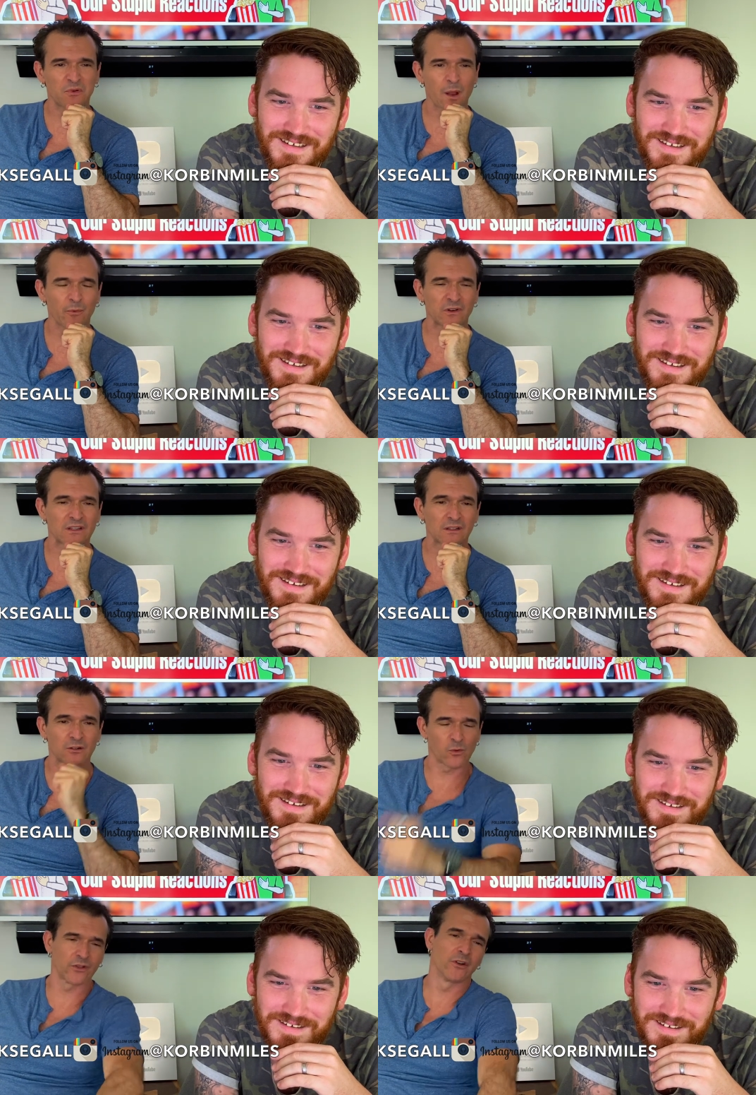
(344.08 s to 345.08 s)
Speaker 1: property
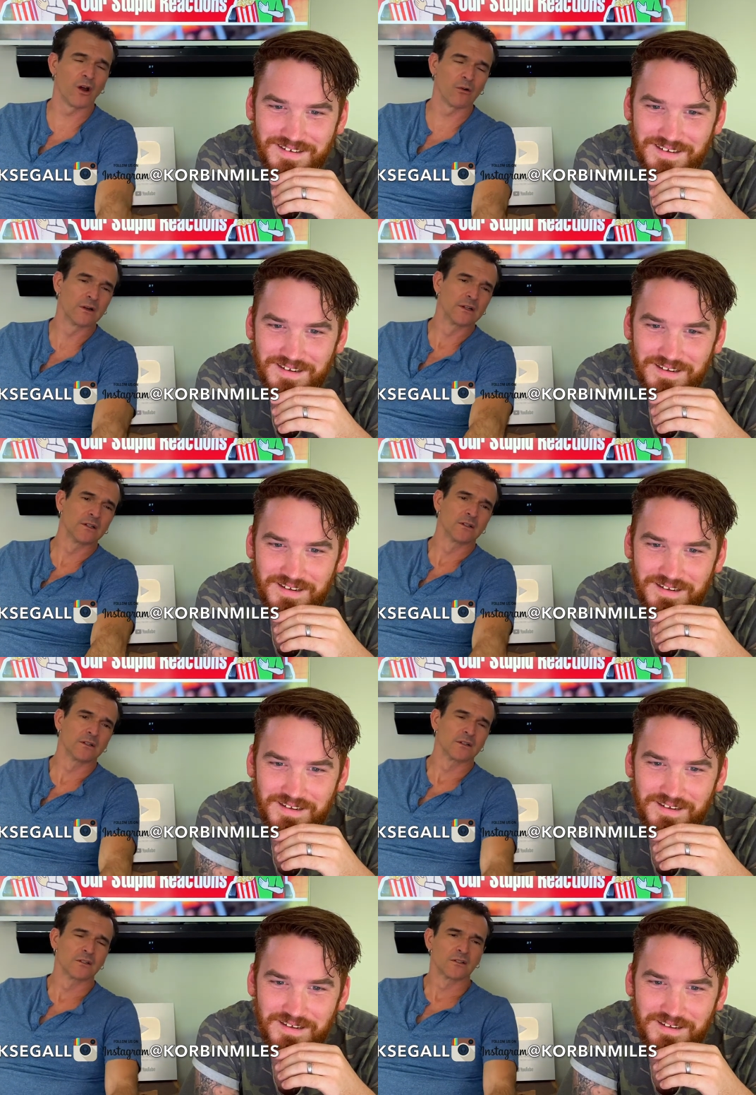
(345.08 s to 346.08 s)
dealer. Well, you know,
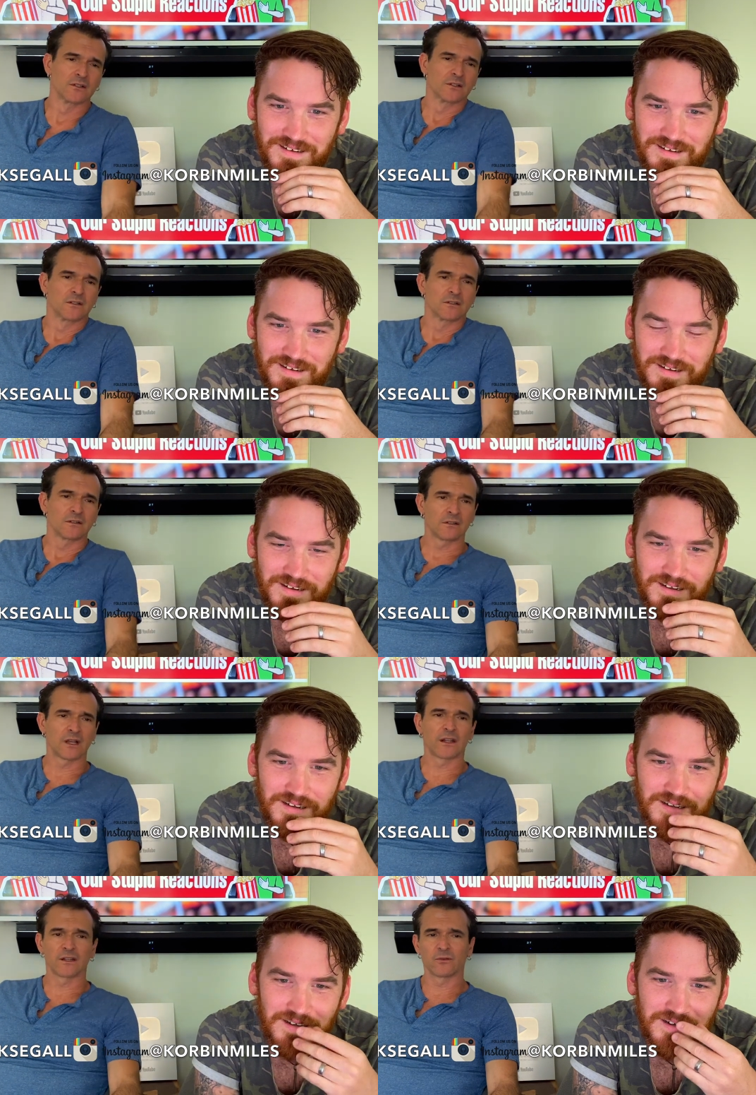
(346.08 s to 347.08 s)

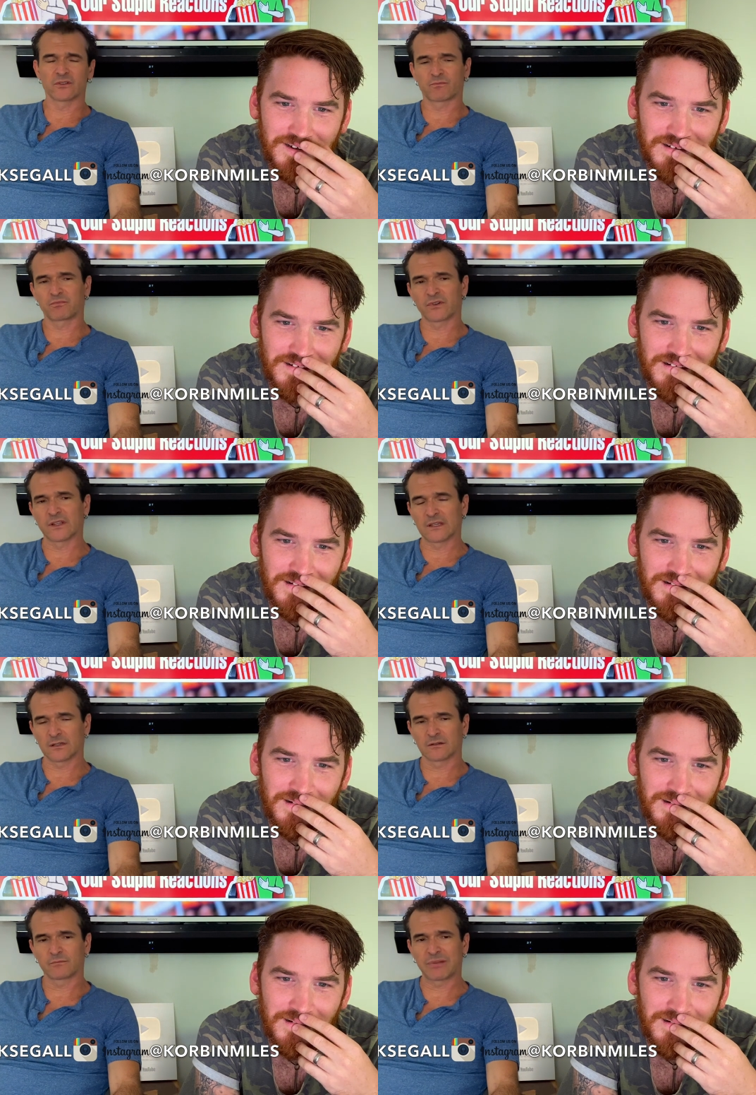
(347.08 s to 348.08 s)
Gandhi was pretty
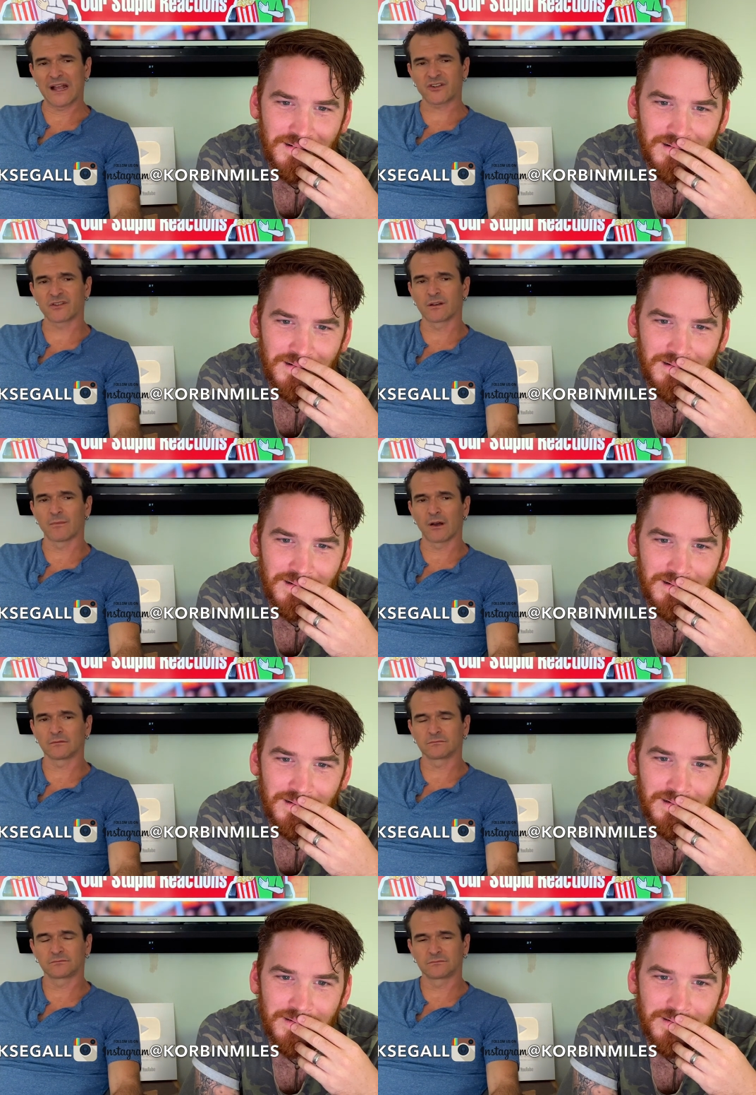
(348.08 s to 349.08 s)
passionate
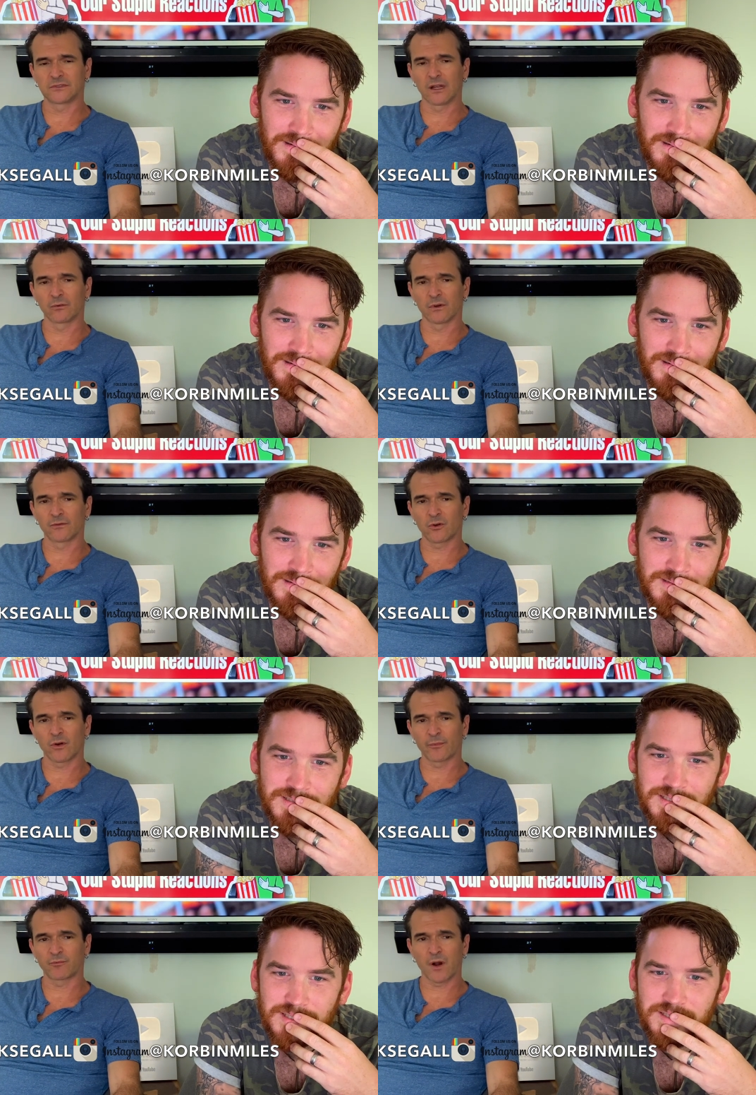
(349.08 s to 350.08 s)
about getting rid of
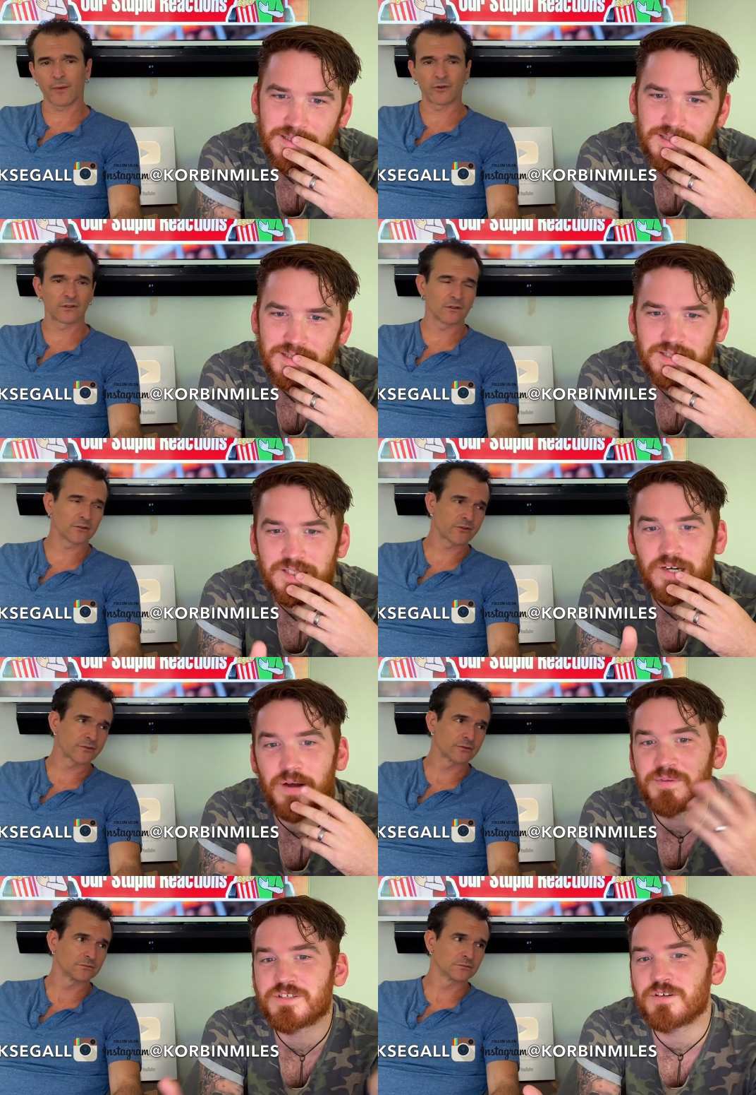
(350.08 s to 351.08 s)
corrupt
Speaker 2: property dealers. So
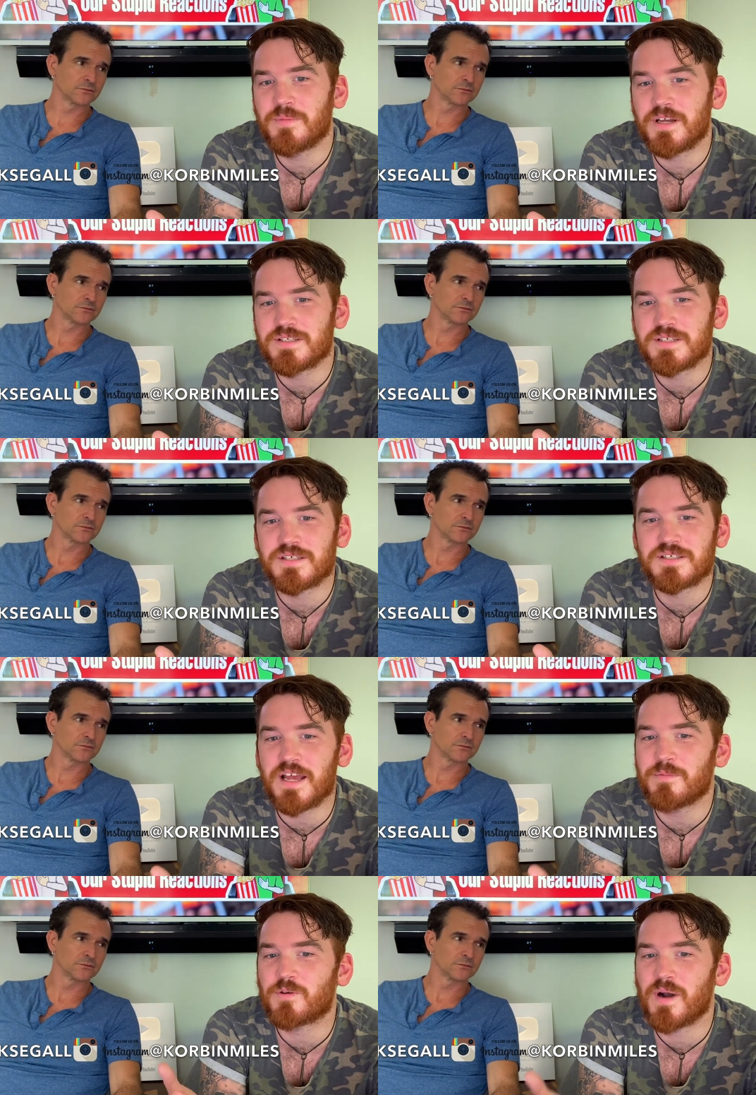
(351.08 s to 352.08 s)
I'm assuming, because it's the
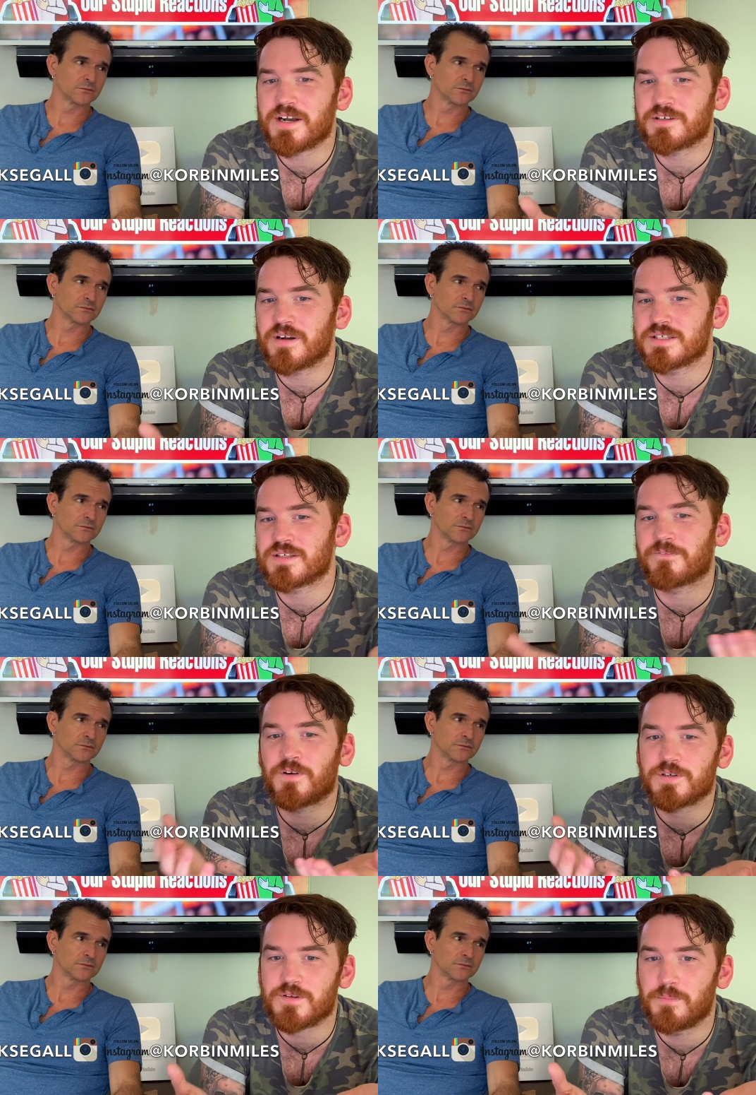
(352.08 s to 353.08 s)
same director as the
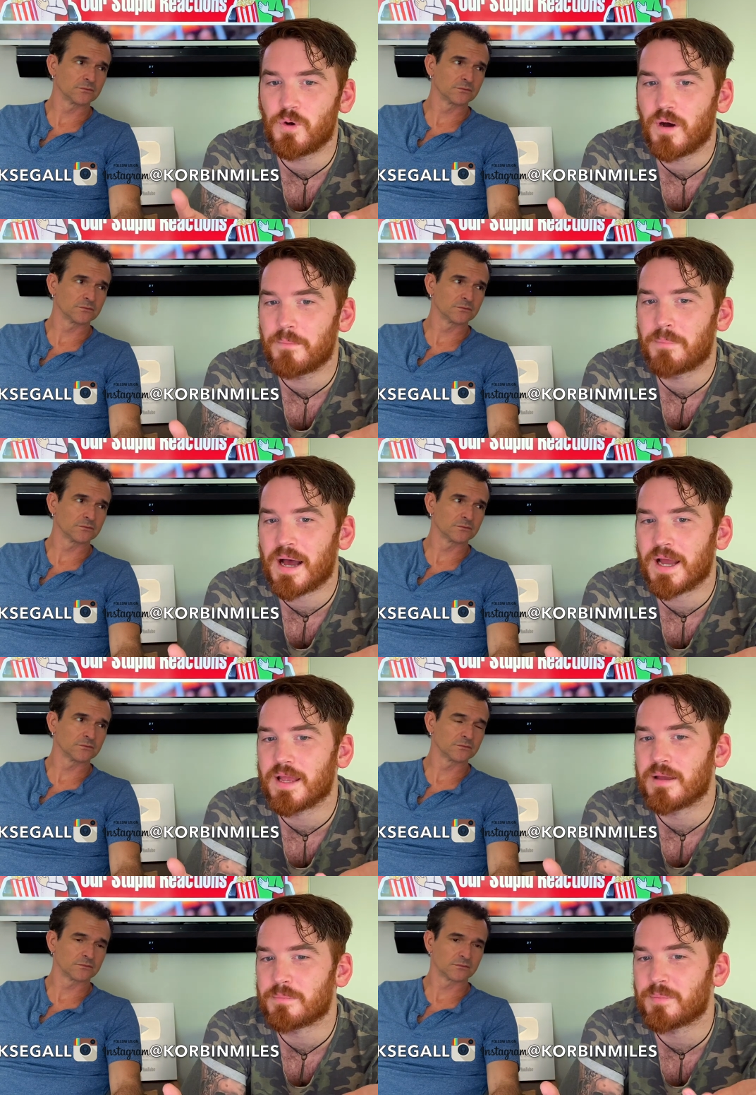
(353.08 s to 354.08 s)
first
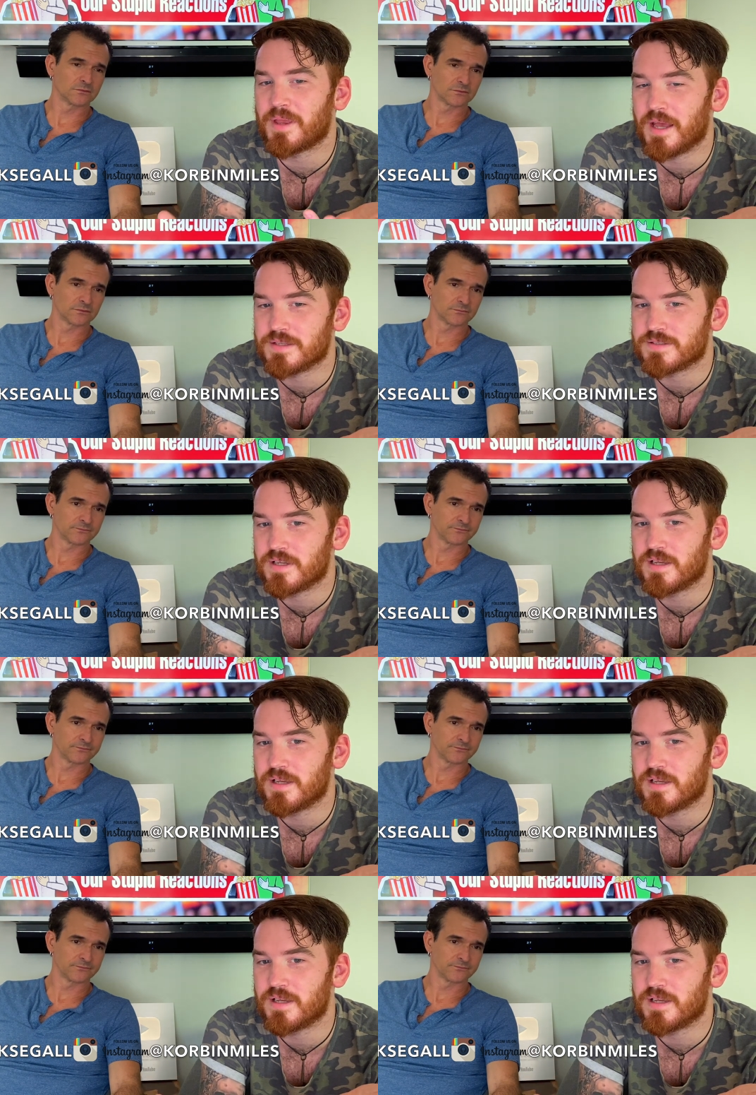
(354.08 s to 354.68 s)
Bhai MBBS.